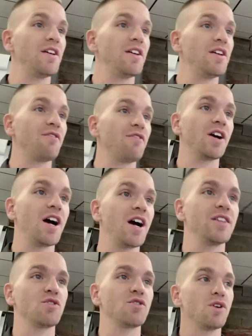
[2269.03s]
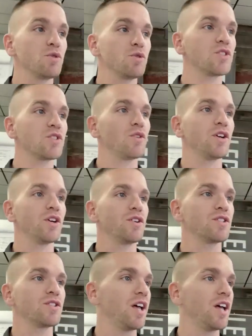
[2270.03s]
Different kinds of roasts. So there's
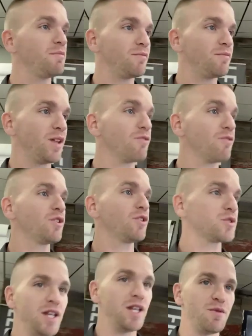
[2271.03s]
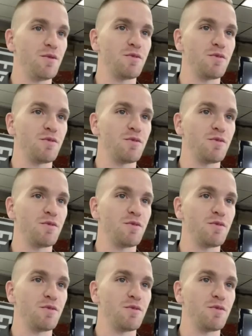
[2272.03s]
light roast, medium.